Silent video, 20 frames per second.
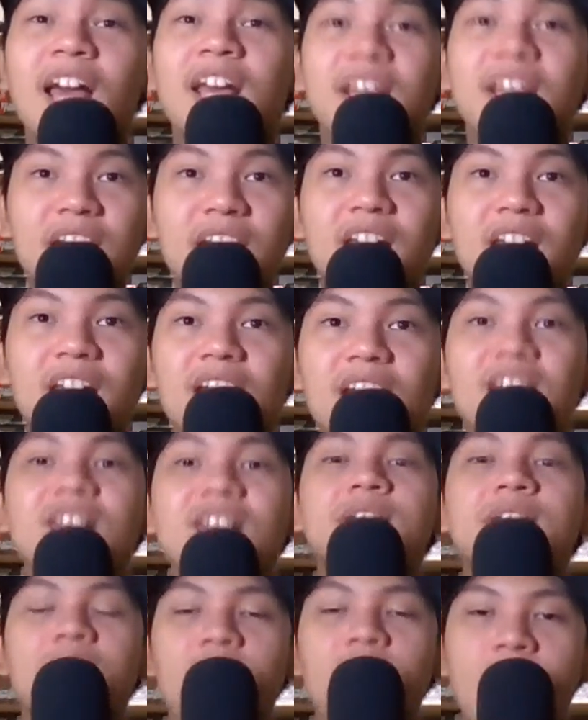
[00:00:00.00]
He
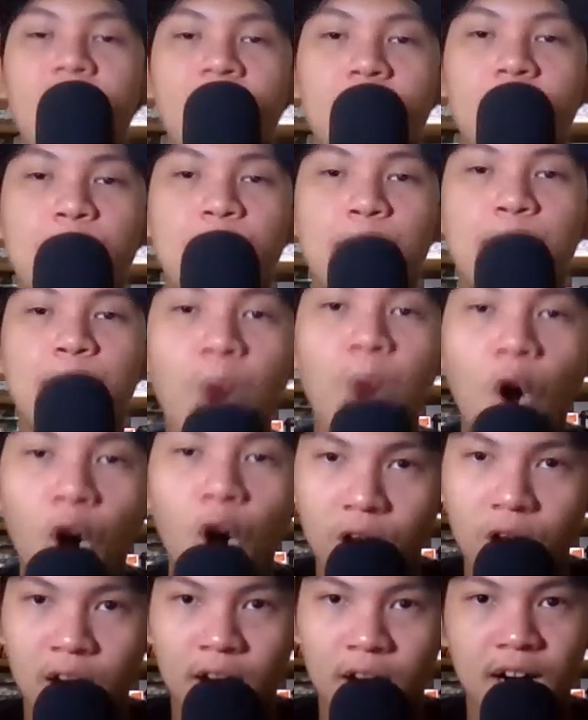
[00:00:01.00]
is a
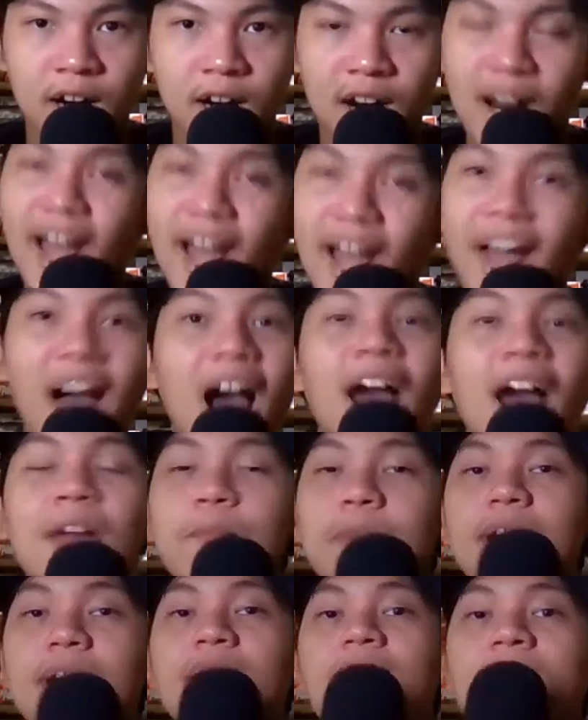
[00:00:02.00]
baller. Like I
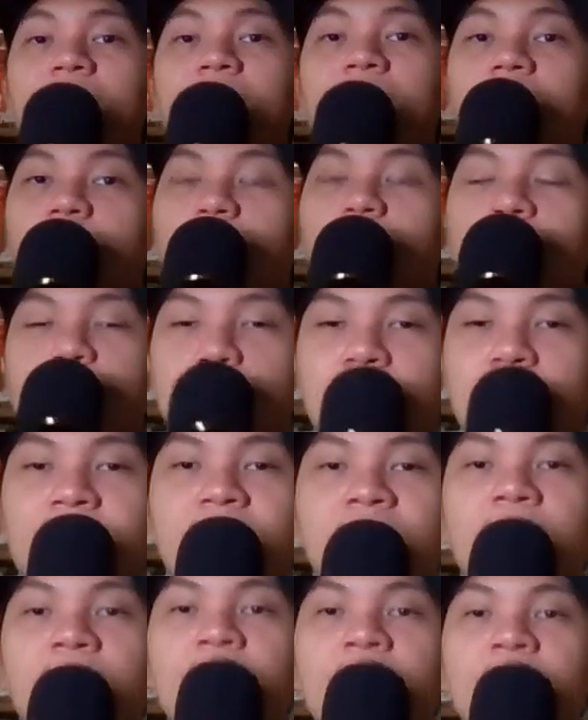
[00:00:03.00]
mean a
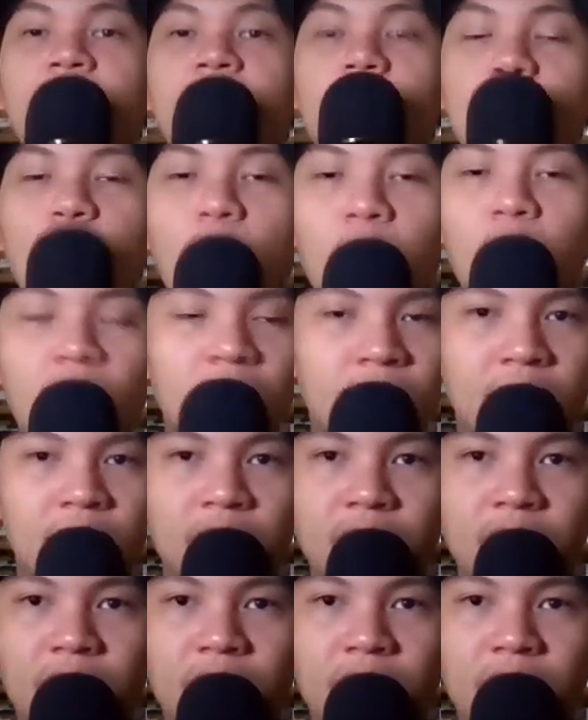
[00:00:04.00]
complete baller.